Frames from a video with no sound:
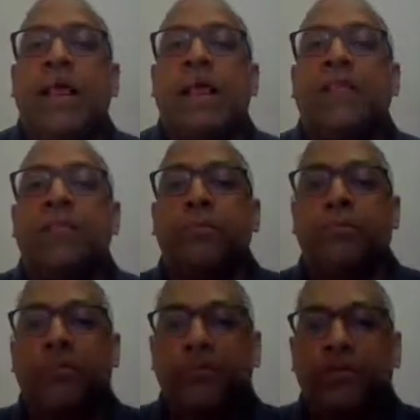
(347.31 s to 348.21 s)
And then
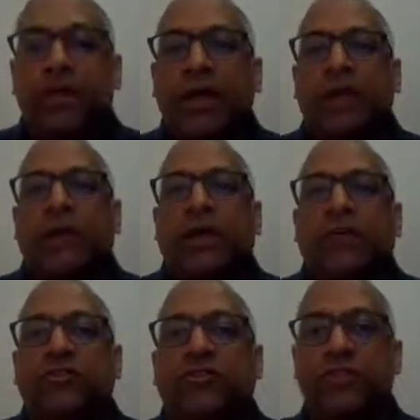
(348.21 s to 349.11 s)
personal
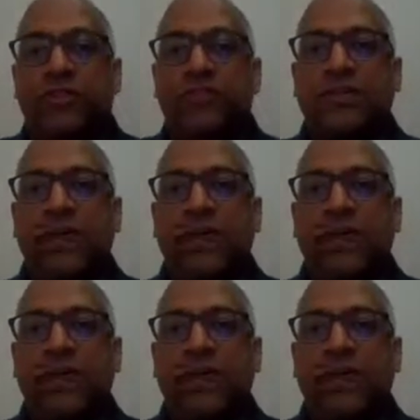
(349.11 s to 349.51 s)
explanations are these